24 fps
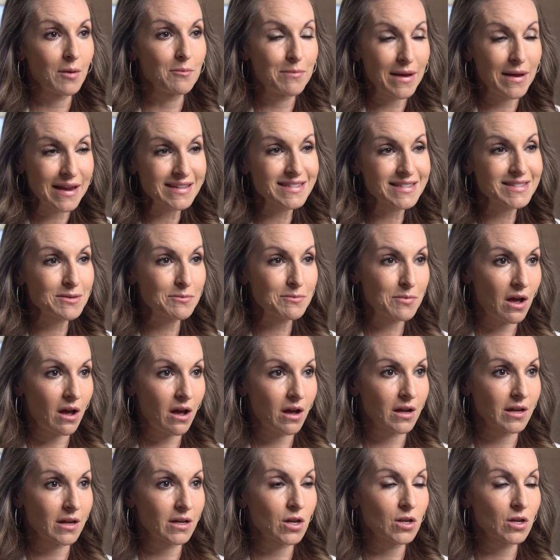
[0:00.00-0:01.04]
based
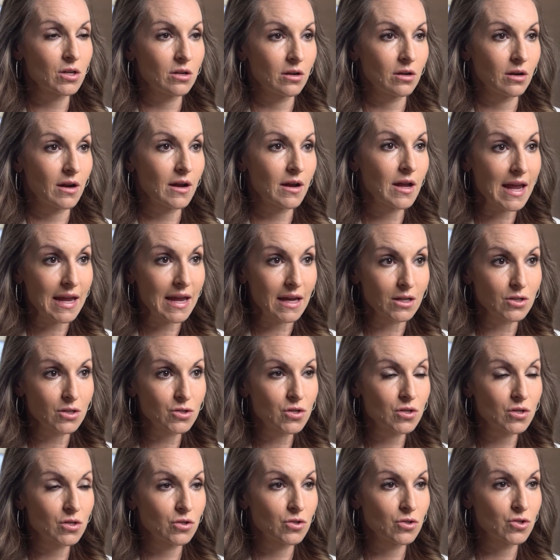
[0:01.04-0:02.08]
upon your age,
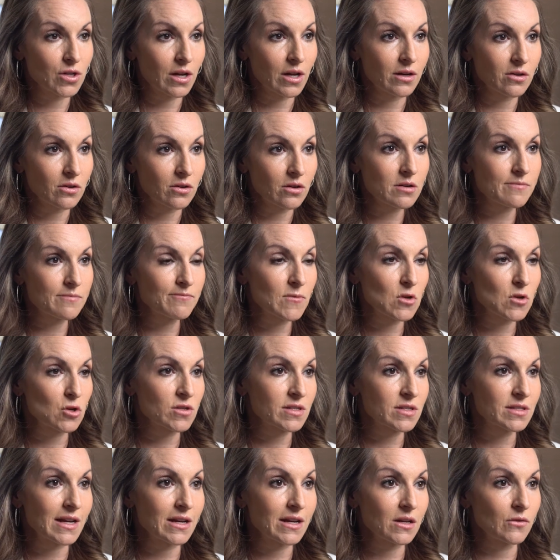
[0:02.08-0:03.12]
your gender, your
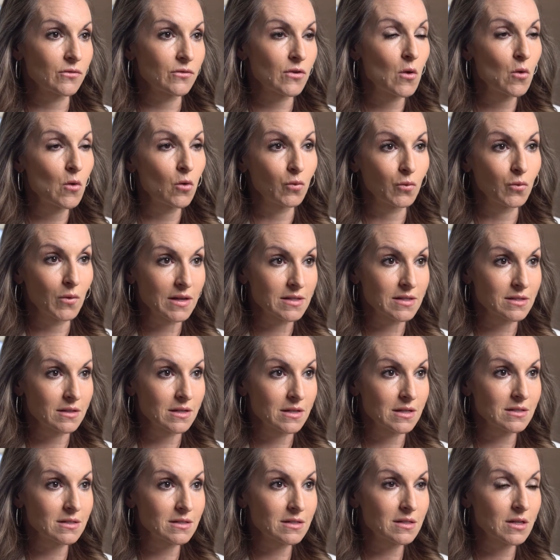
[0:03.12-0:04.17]
state of
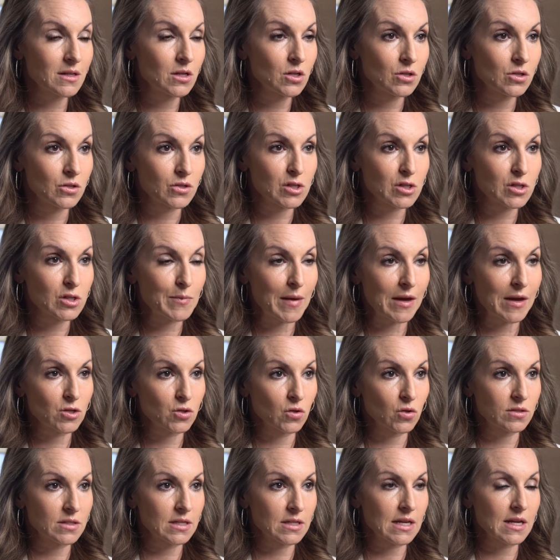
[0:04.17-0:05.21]
residence, your
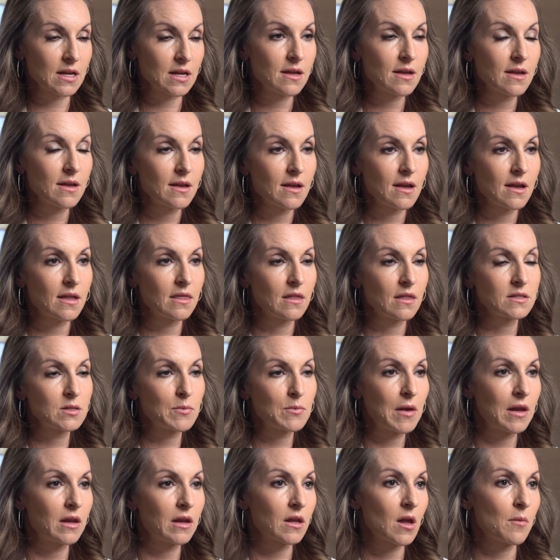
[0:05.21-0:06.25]
specialty, and then
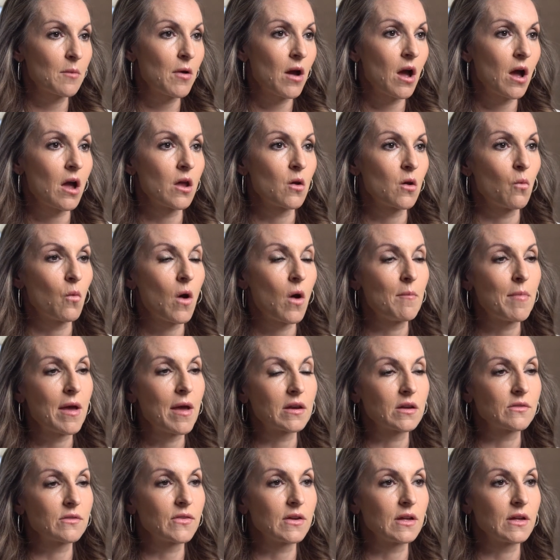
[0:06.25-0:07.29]
depending upon what
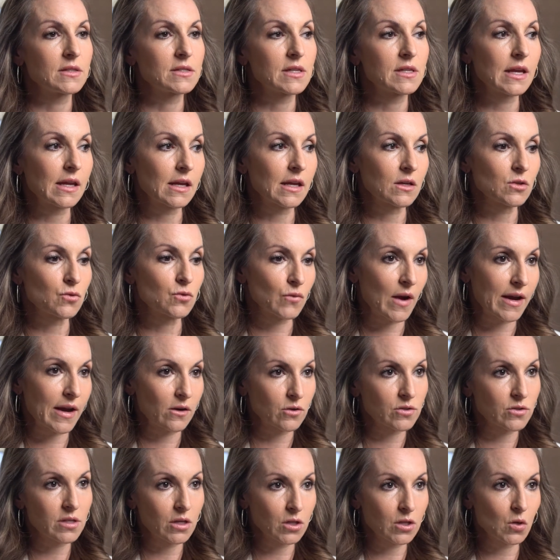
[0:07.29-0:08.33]
benefits and
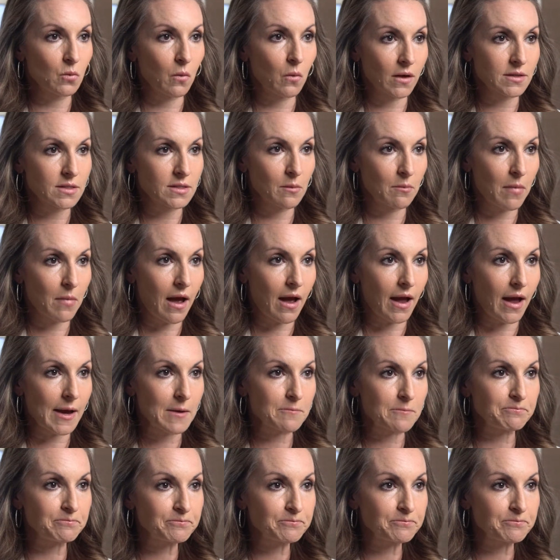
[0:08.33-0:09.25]
riders that you want to buy.